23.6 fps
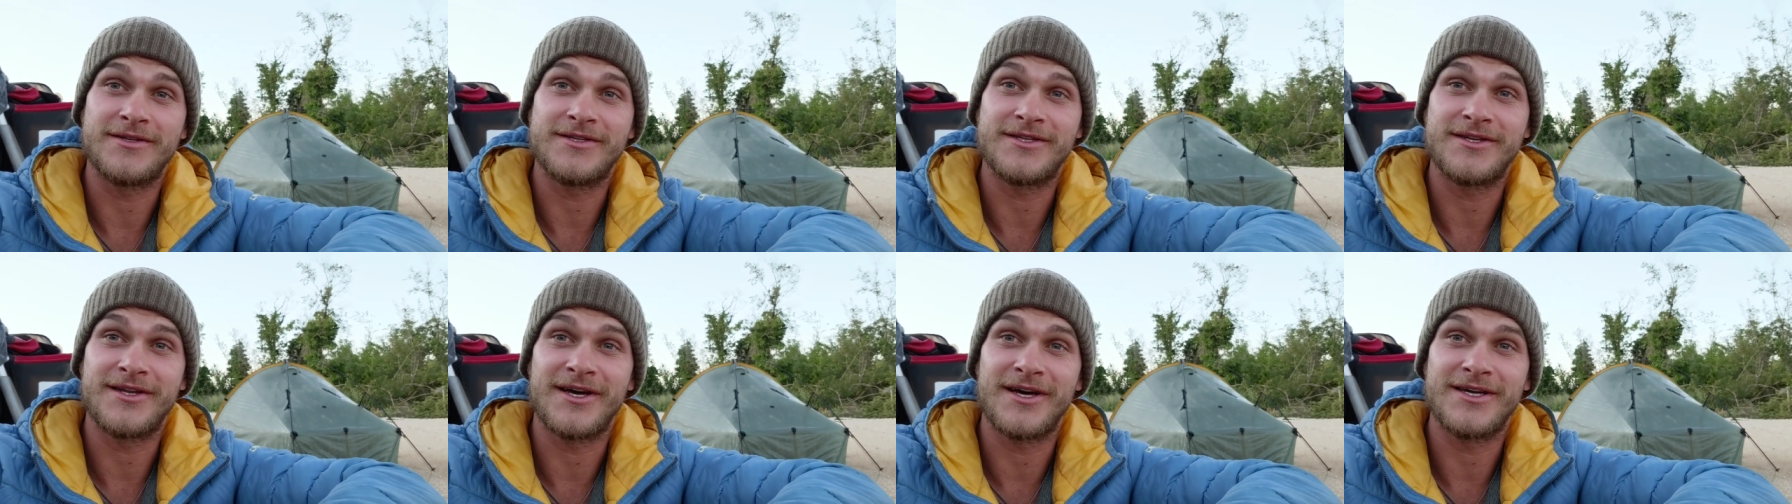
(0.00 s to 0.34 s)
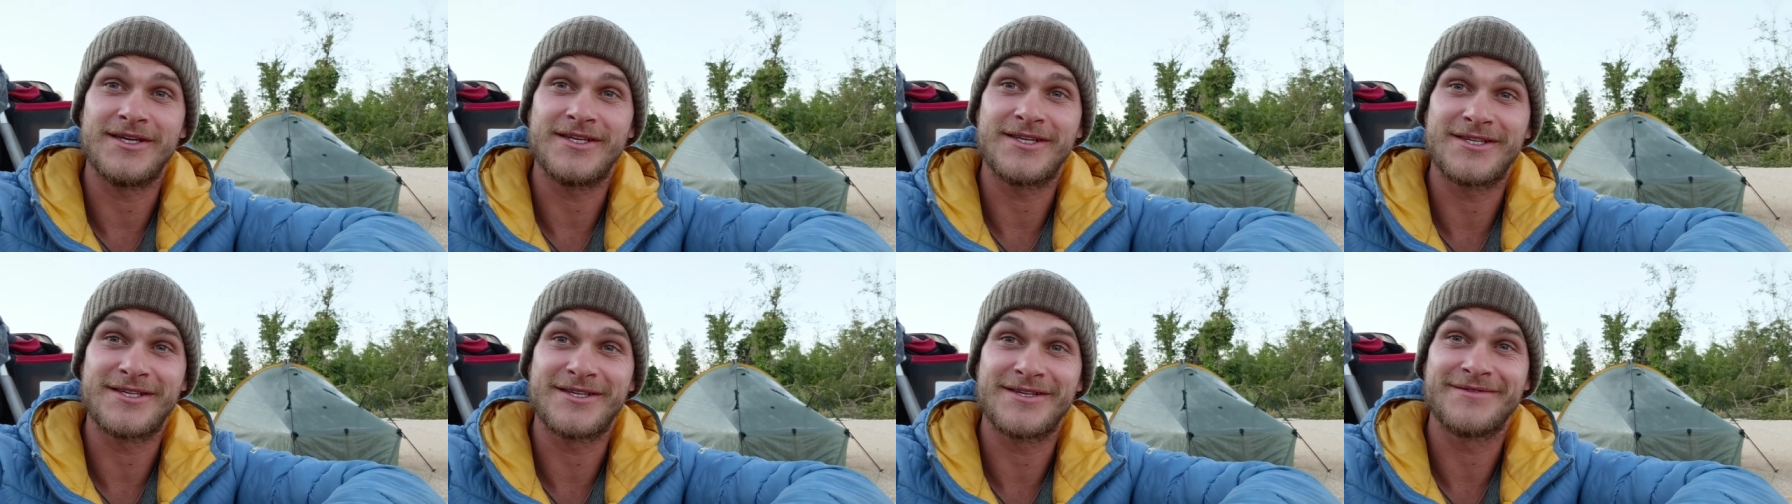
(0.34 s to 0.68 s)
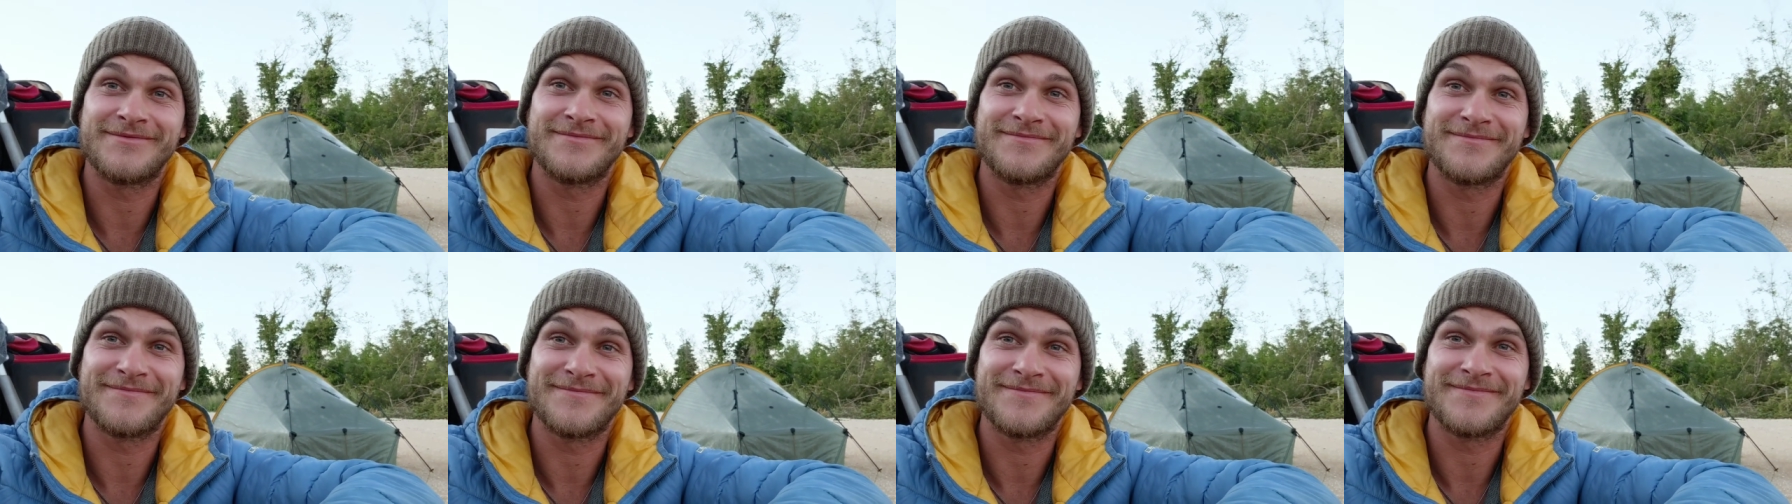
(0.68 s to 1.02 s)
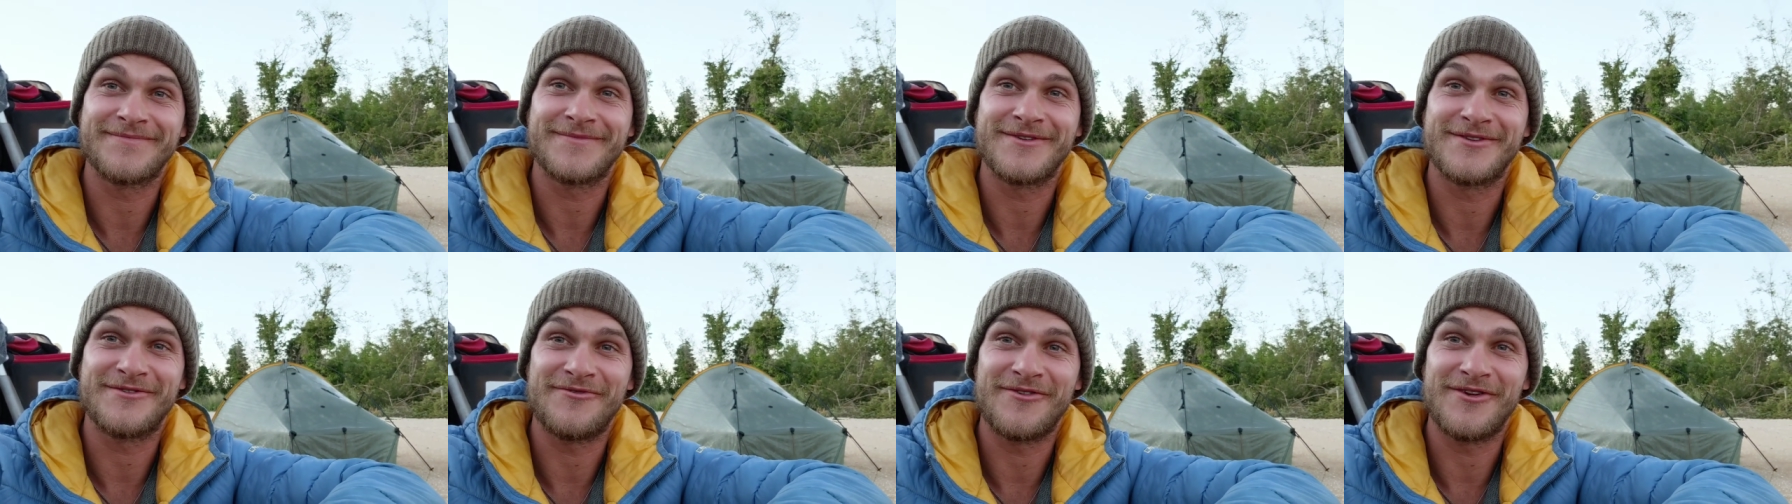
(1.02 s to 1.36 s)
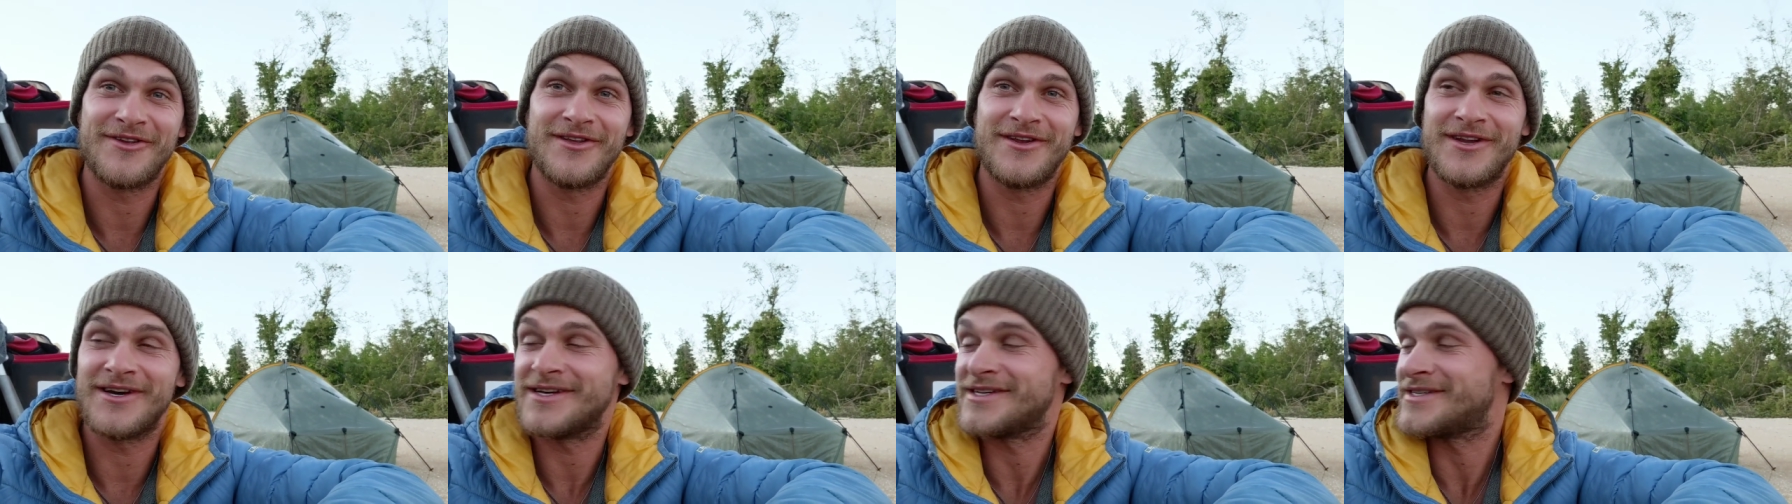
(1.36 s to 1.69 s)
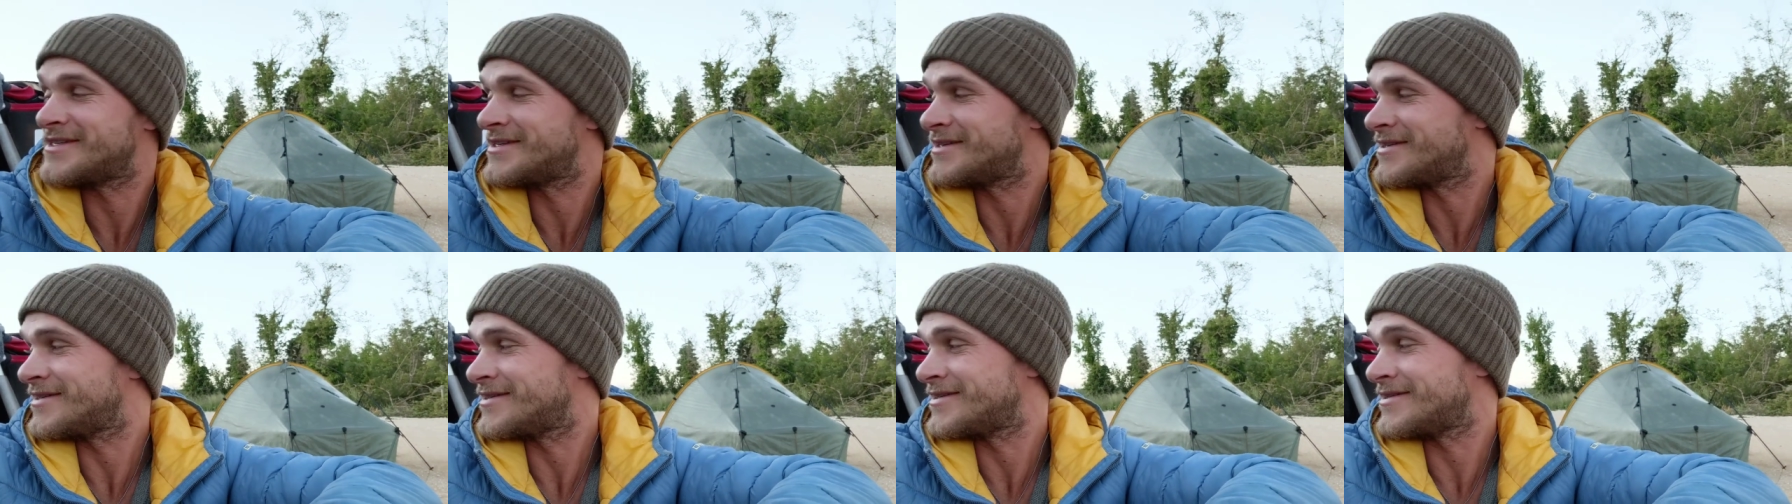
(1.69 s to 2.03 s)
it's nice. It's really
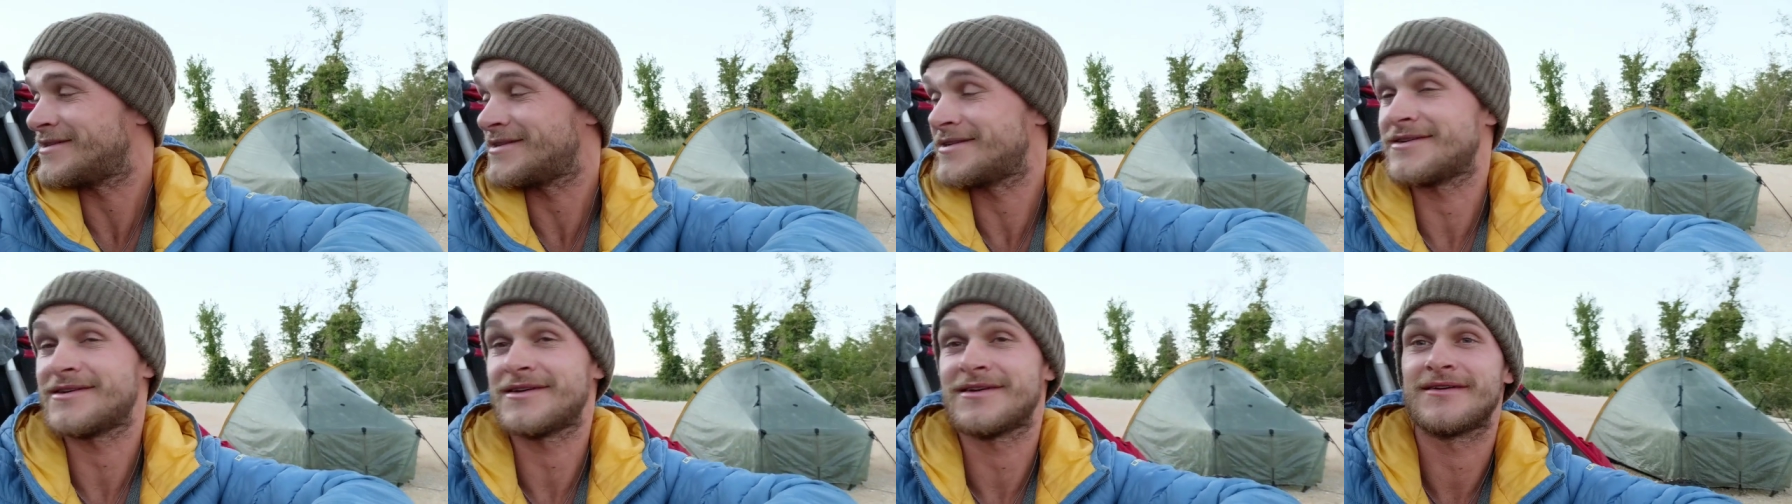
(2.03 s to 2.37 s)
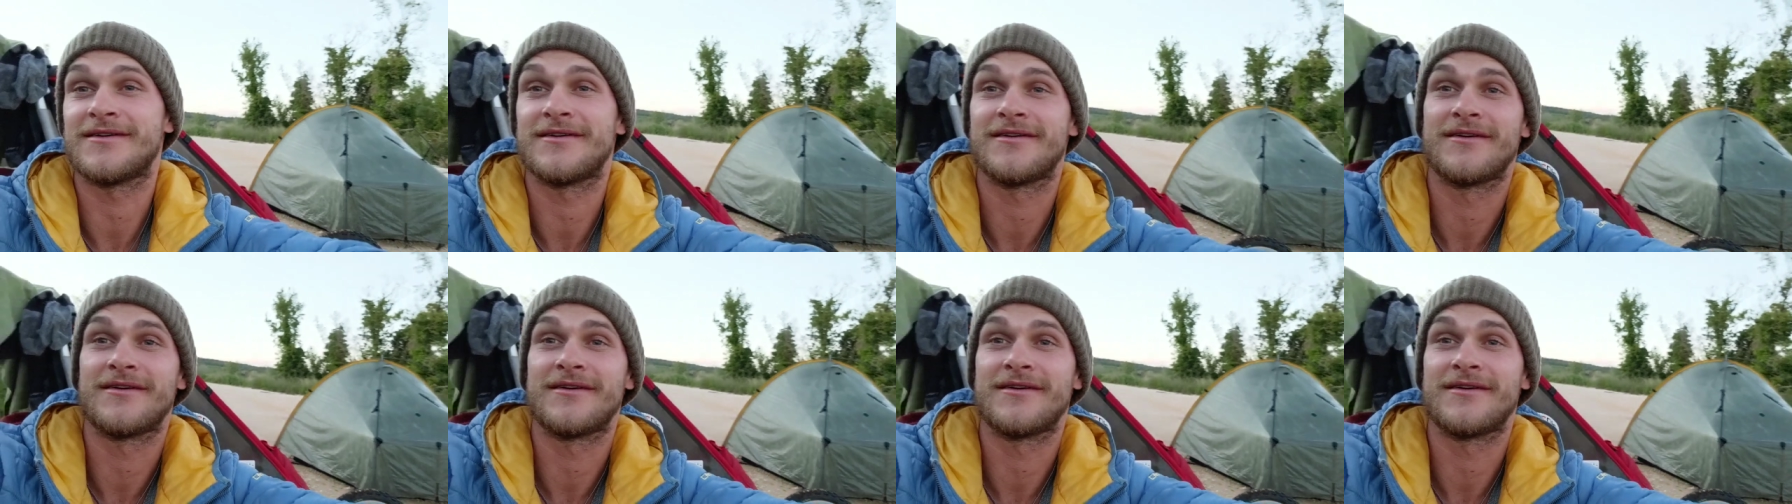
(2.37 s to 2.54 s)
nice. Let's